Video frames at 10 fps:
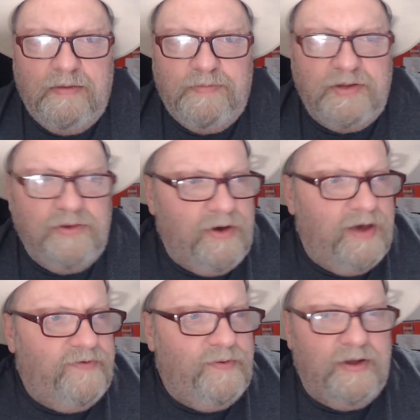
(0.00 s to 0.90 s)
but not
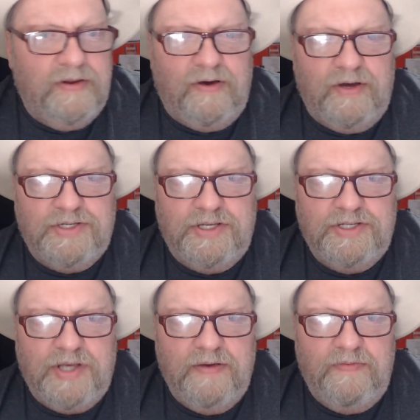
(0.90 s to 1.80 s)
everyone likes the
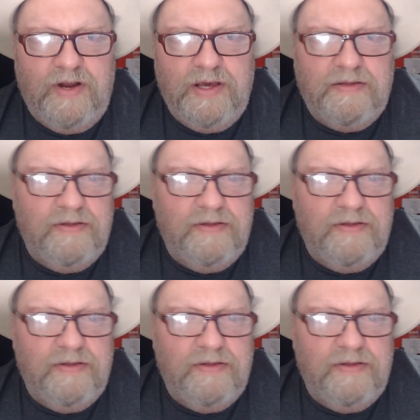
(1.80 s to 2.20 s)
same rig.